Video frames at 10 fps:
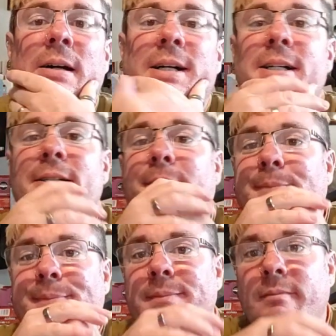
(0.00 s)

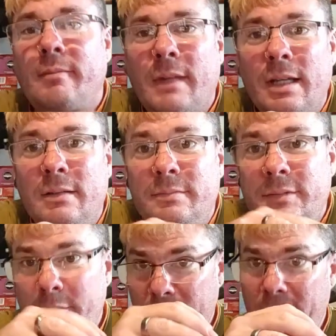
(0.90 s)
To
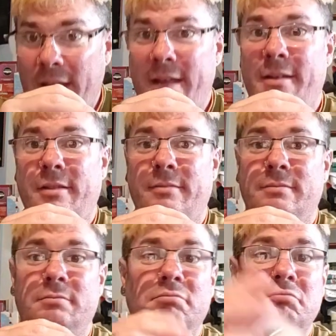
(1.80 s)
be fair,
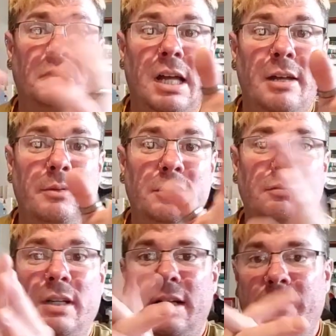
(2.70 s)
I was
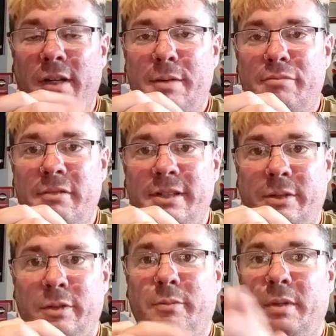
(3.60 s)
relatively impressed.
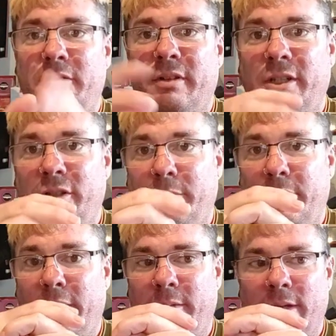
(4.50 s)
It was a mid-range
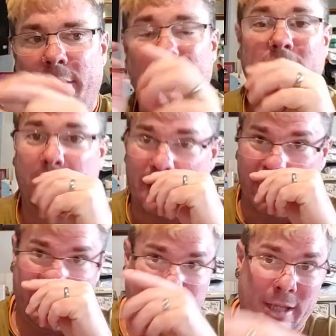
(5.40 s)
Oppo. I meant to
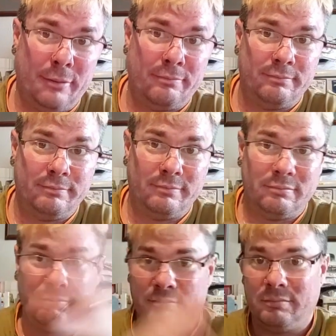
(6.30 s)
buy the
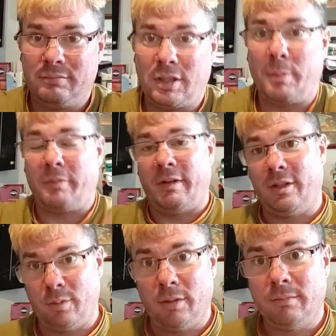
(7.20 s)
top of the
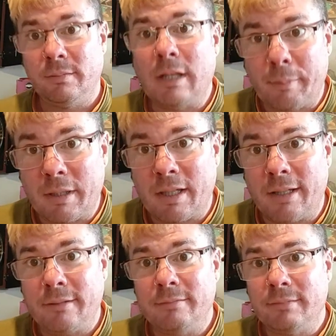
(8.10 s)
range one,
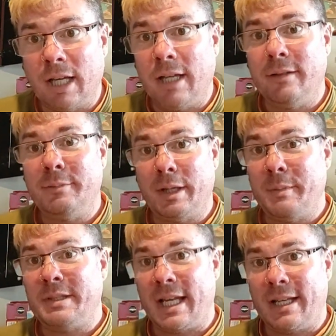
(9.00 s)
admittedly, and made a
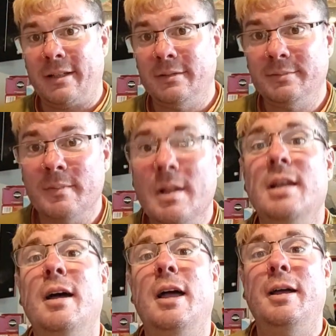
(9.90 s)
mistake
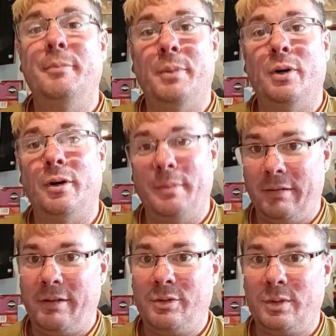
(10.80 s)
and bought a
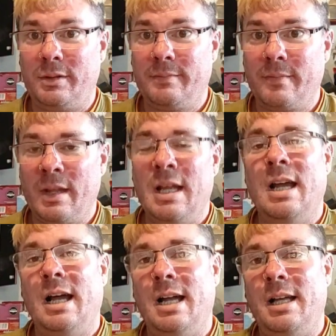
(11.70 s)
mid-range one.
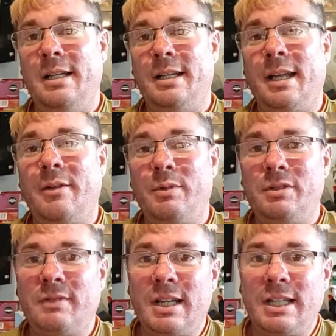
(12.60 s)
And it
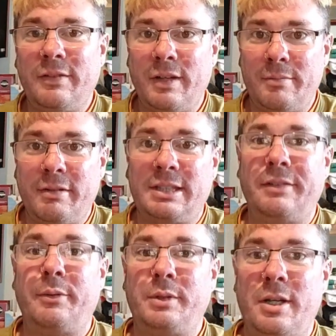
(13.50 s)
was relatively
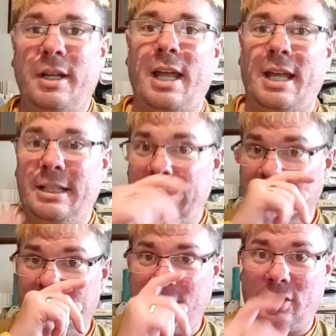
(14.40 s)
impressive. It was okay, it
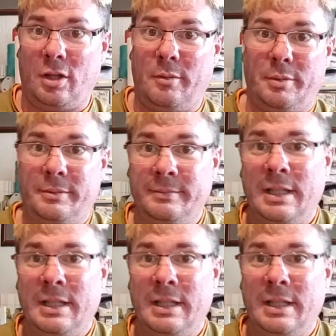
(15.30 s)
did the job.